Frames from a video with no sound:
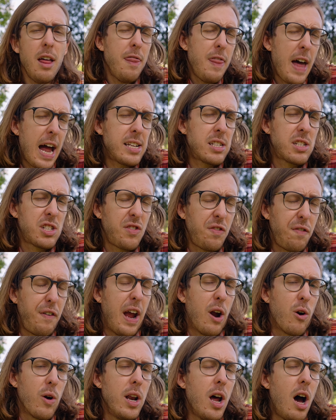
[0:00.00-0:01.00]
That's
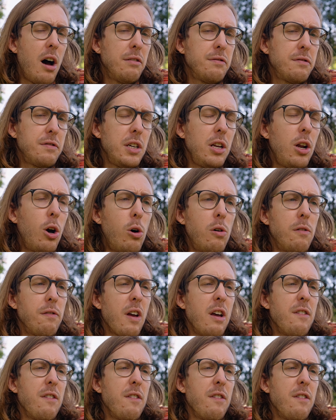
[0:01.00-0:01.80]
fair enough. You know, if,